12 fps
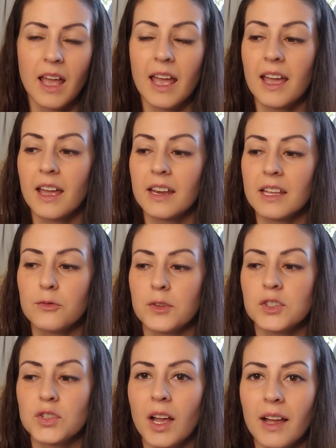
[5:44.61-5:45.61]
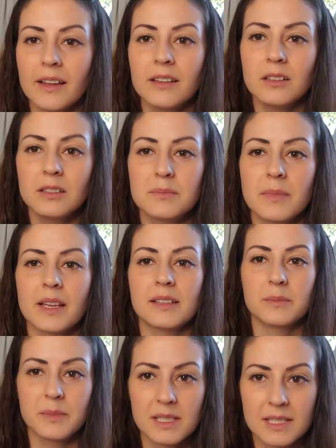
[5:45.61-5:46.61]
And if a child makes
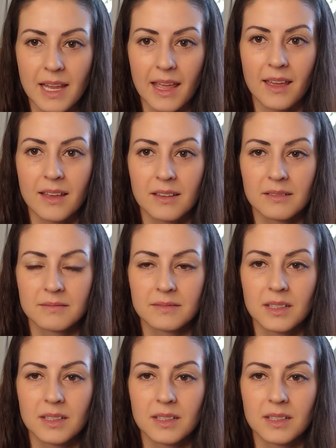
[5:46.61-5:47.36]
a mistake,